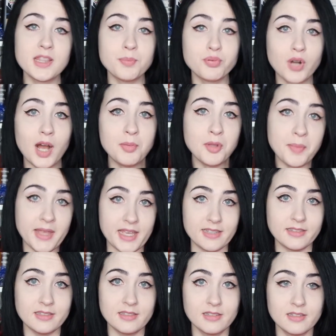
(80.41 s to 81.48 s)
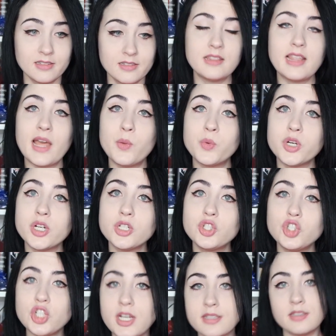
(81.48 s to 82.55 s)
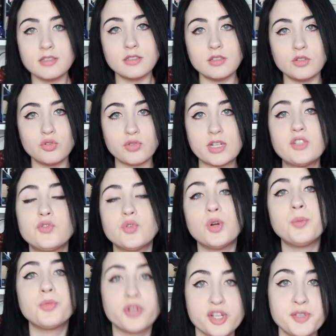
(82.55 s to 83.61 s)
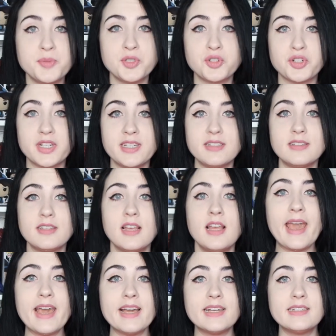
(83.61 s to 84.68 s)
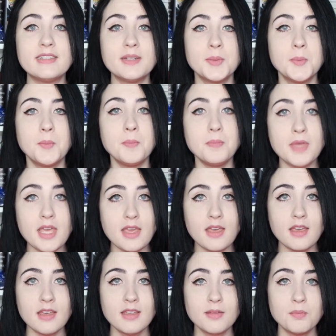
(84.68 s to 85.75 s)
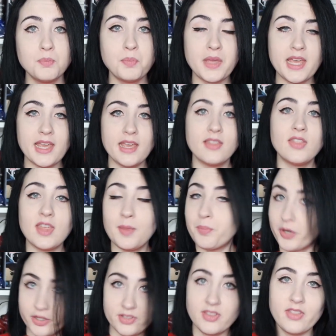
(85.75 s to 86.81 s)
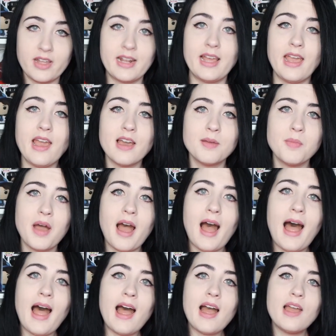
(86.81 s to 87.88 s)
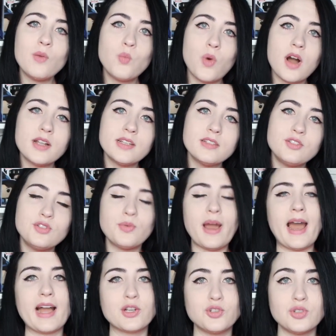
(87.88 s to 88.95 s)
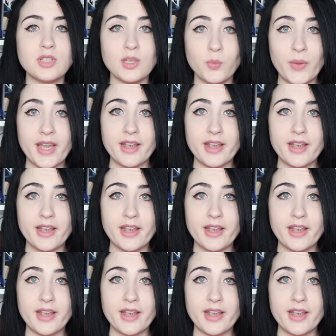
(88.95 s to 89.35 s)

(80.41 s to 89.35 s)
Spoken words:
But the problem is that they were just dress form Christmas trees. And me, being the person that I am, I wanted to actually